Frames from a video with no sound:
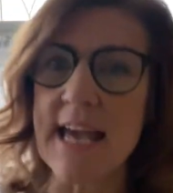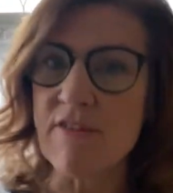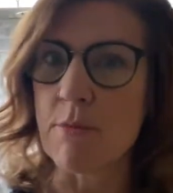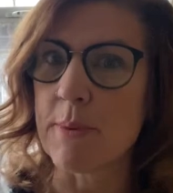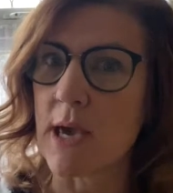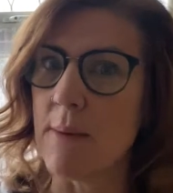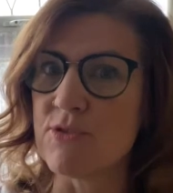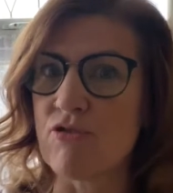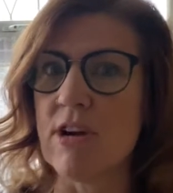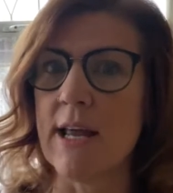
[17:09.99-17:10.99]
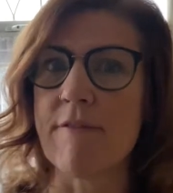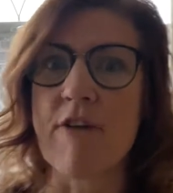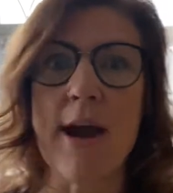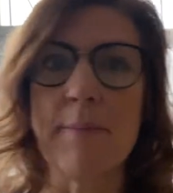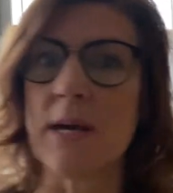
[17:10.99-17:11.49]
David becomes really
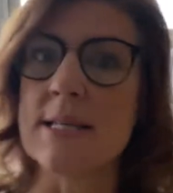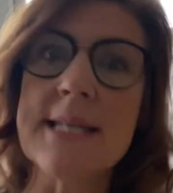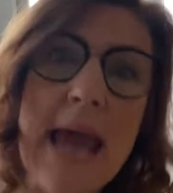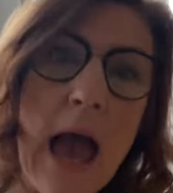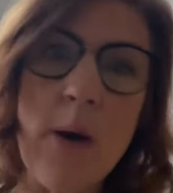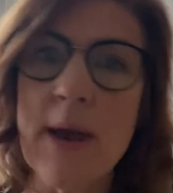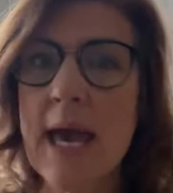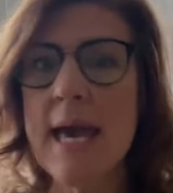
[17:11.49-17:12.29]
afraid because now